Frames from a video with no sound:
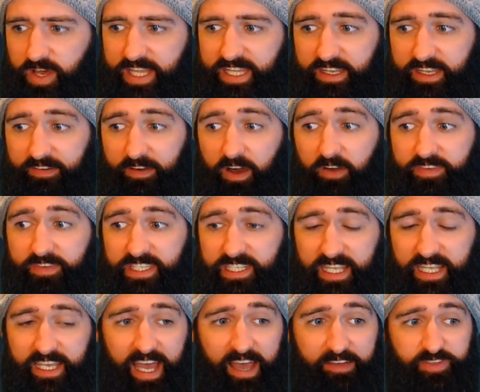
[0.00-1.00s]
And then
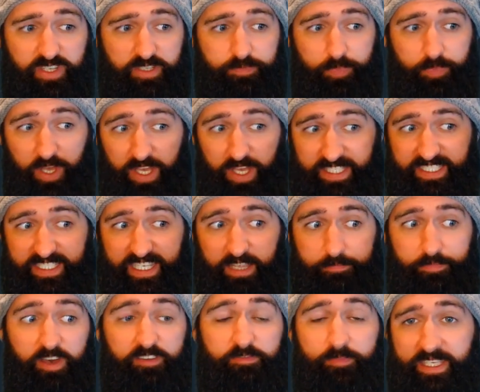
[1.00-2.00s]
obviously I've just put a
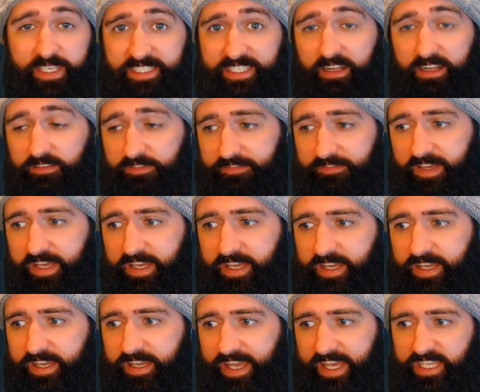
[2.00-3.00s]
snip of myself
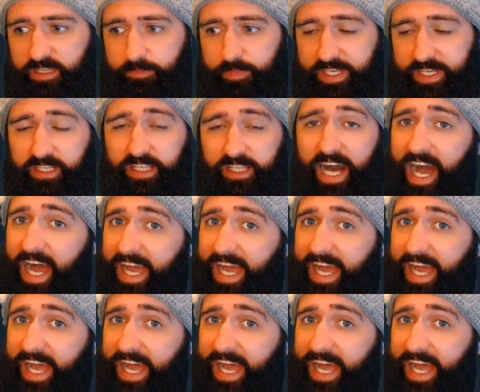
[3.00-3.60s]
in the middle.